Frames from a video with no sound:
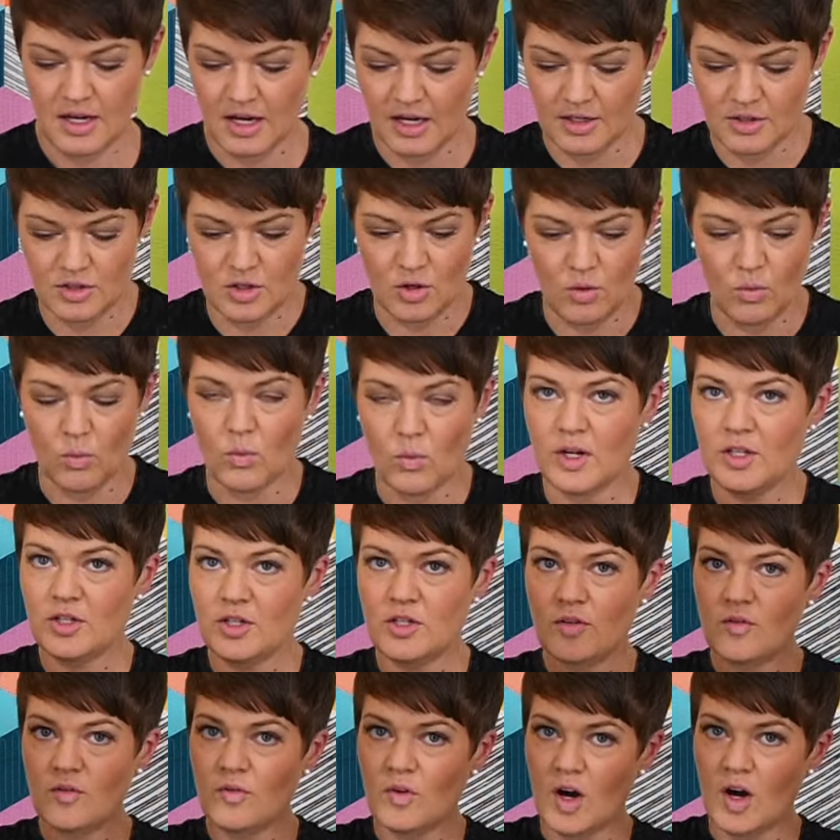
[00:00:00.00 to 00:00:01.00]
And so
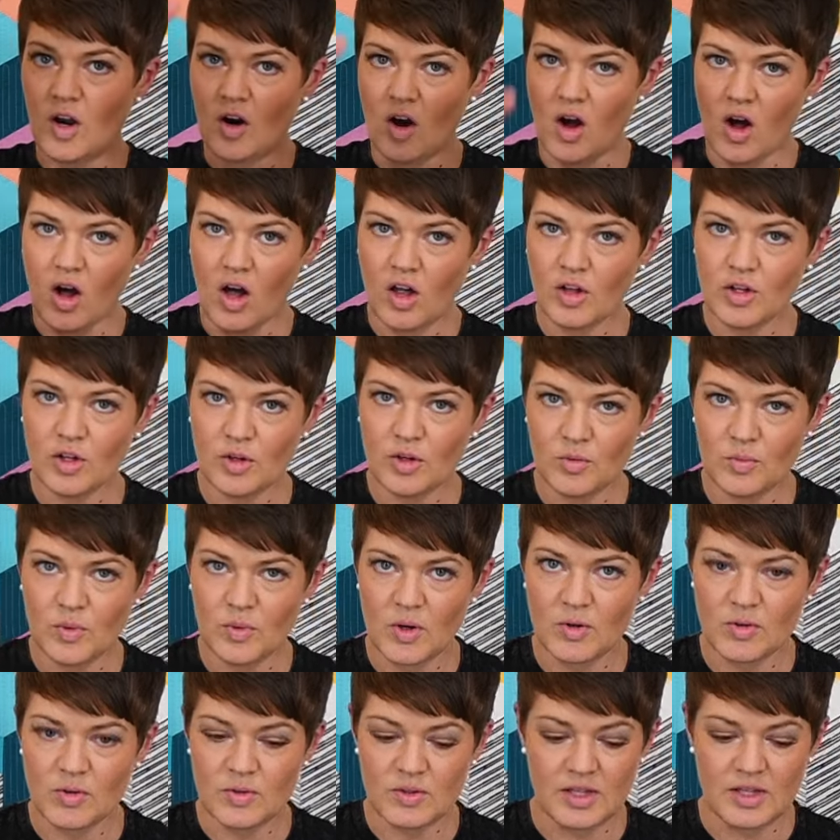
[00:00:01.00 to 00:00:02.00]
once you've got all your
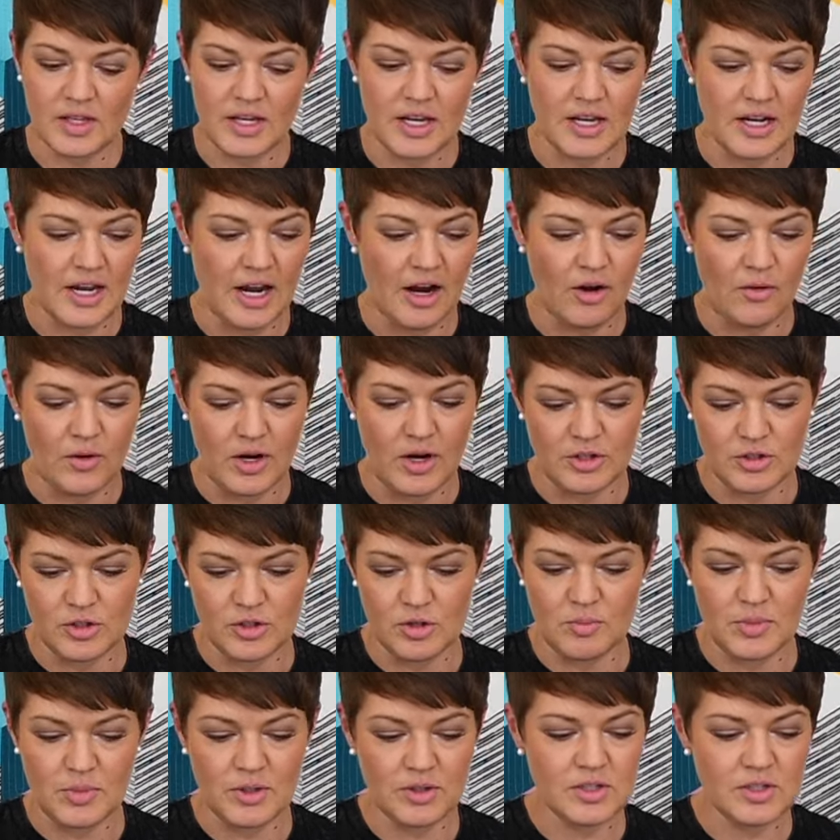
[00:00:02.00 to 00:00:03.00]
rows laid out, as
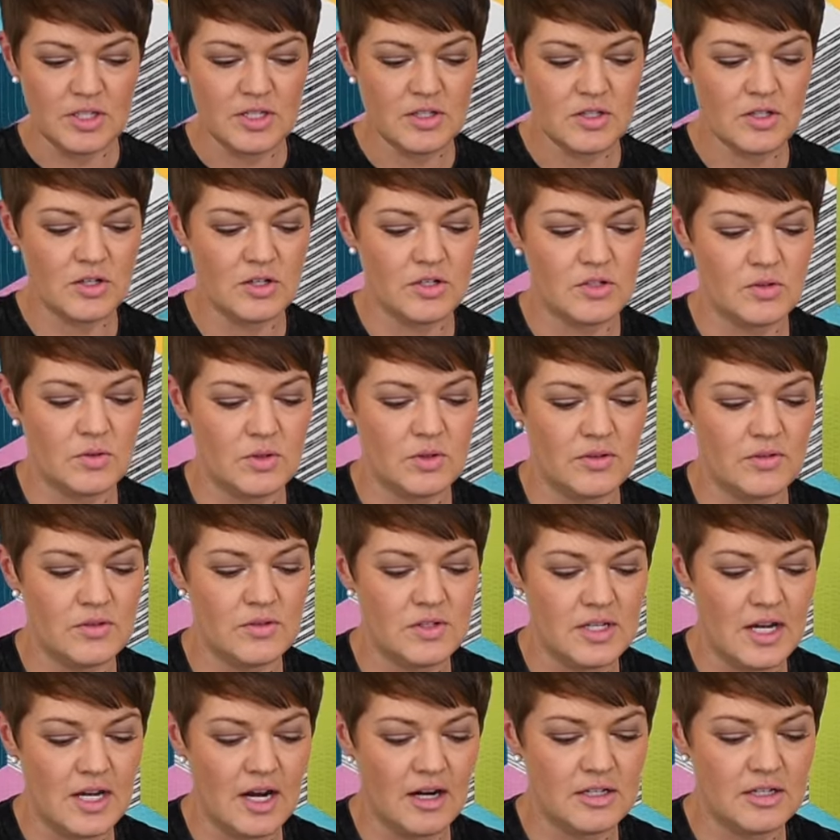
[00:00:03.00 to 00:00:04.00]
your buildings are sort of
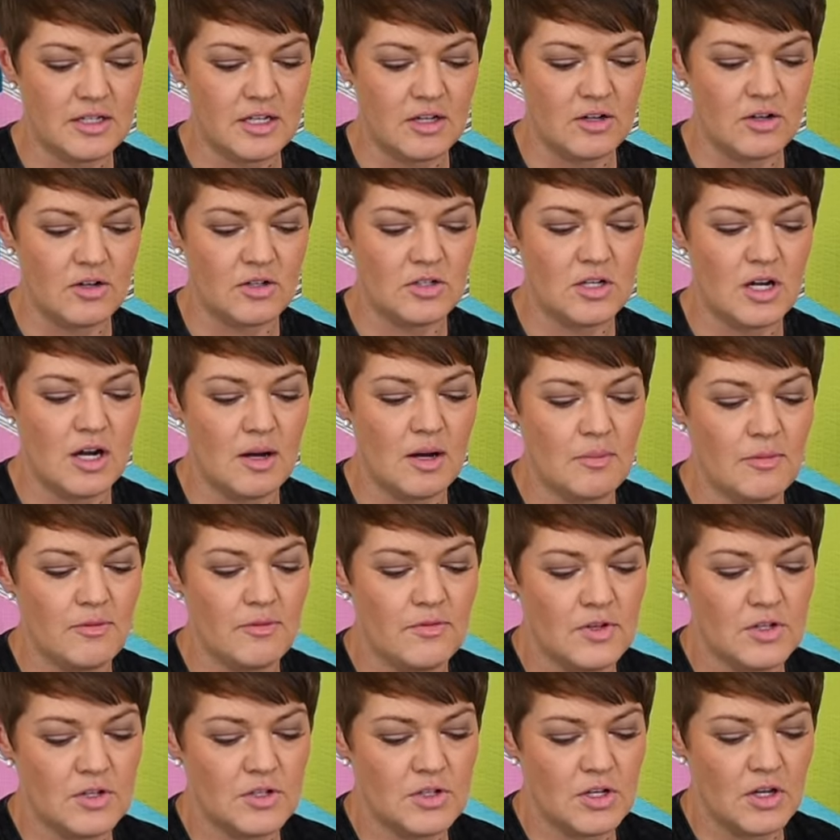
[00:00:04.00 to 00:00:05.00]
stacked in on top
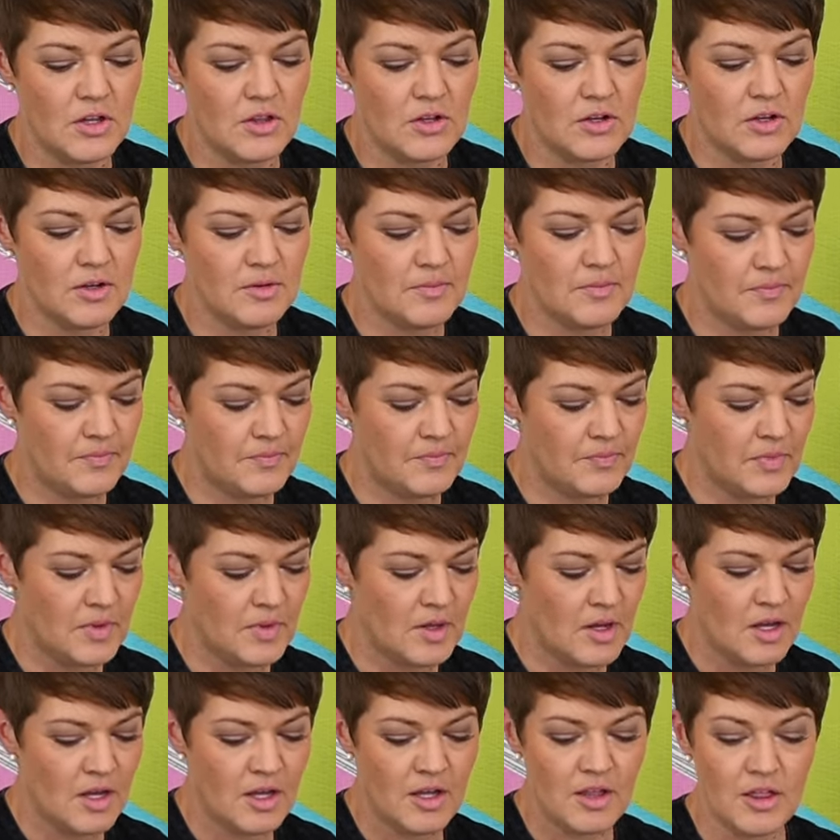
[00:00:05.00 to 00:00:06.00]
of each other,
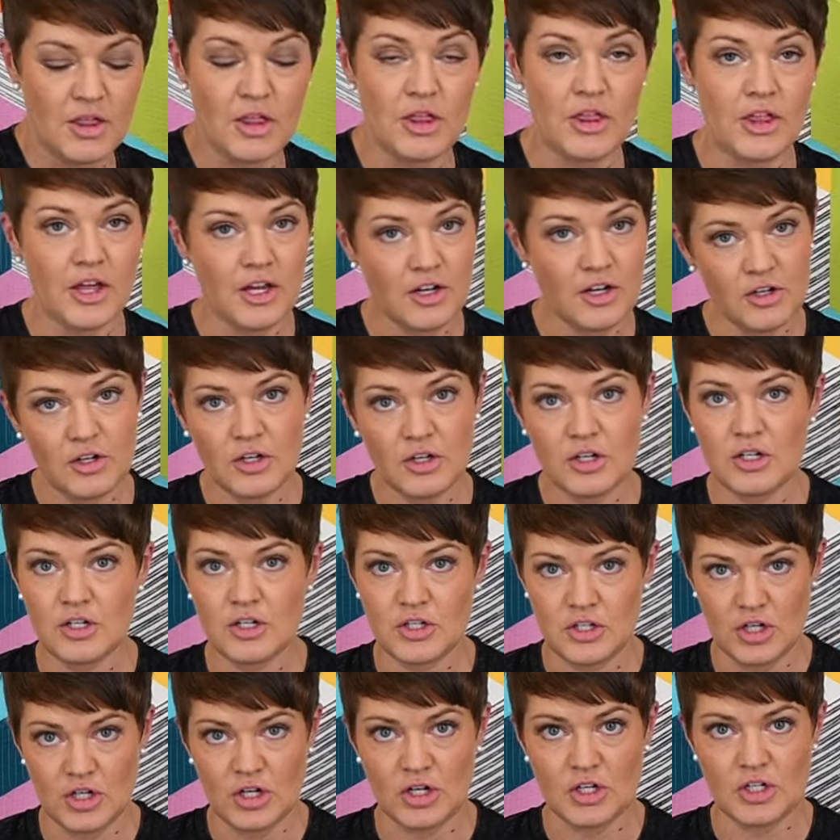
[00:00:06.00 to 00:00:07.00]
then you're going
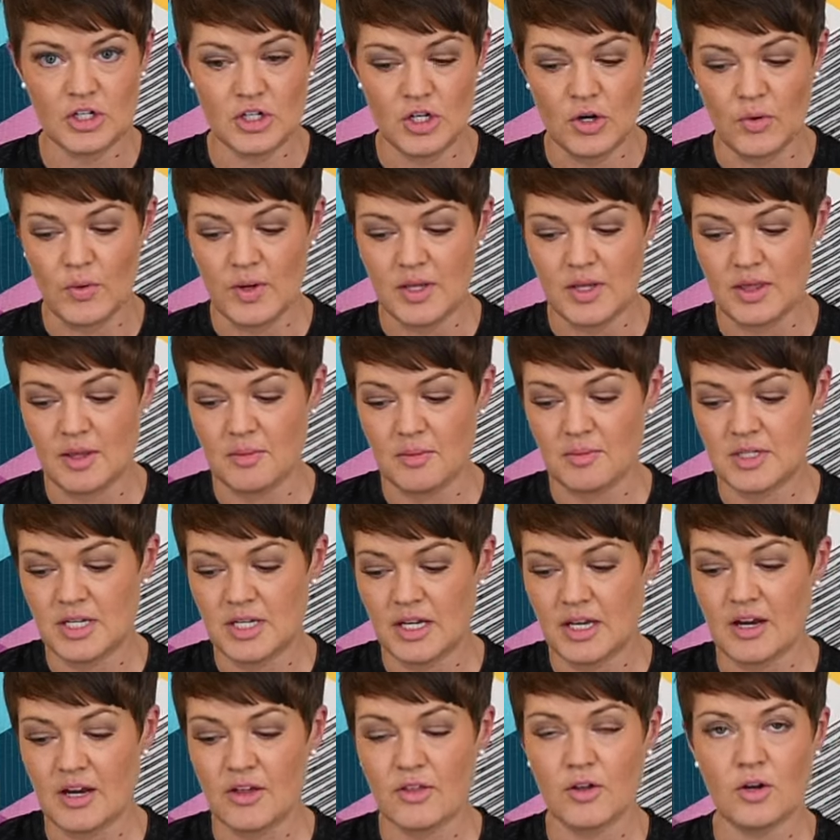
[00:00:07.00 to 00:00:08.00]
to start sewing them
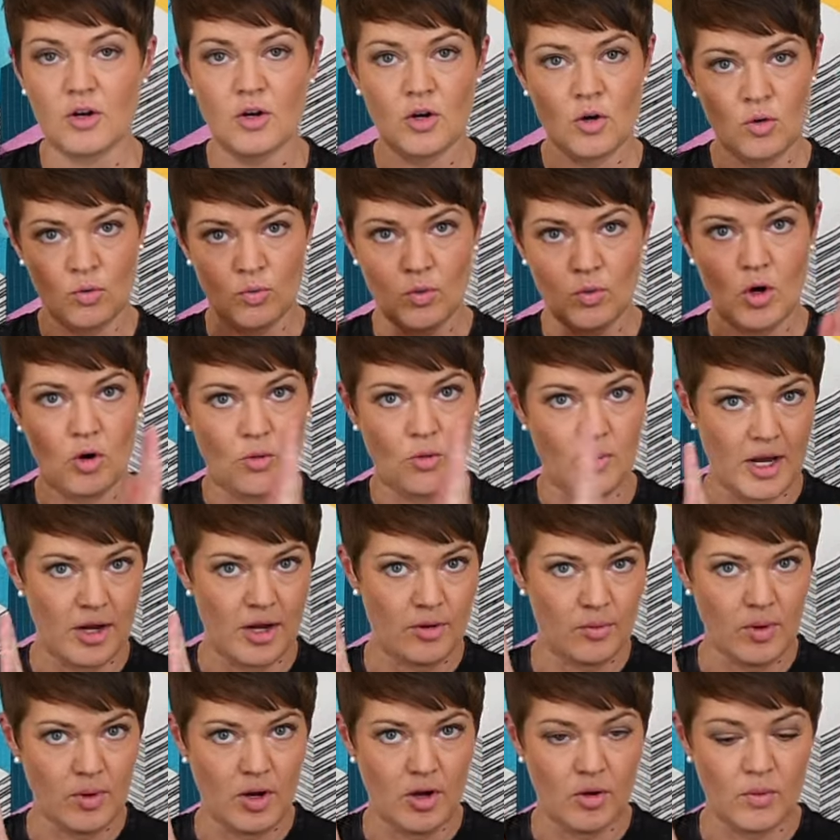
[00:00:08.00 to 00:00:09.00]
together row
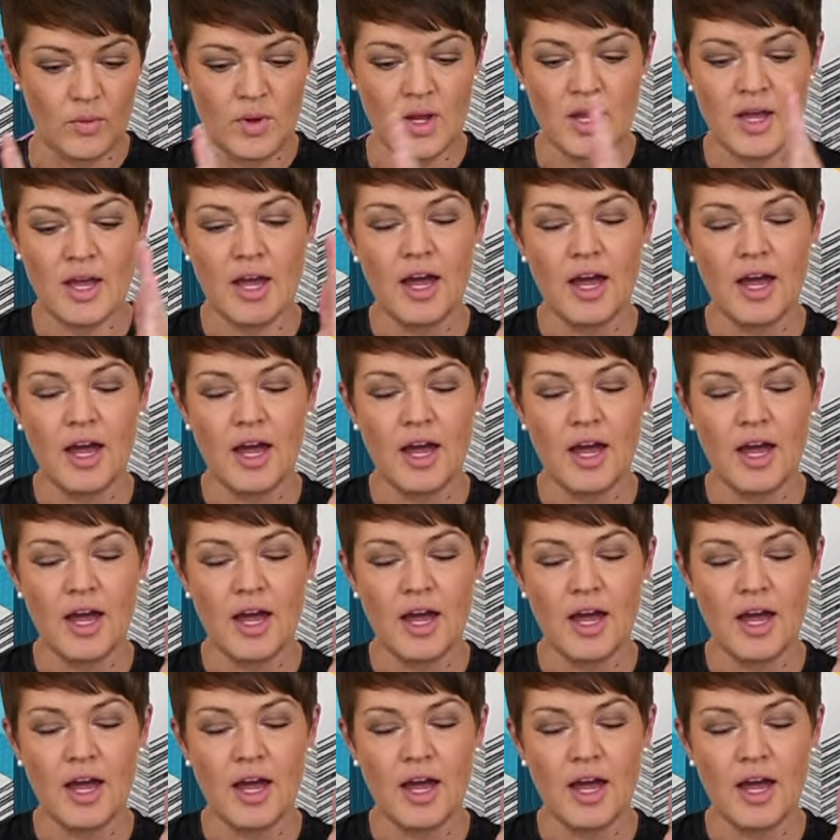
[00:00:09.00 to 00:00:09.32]
by row.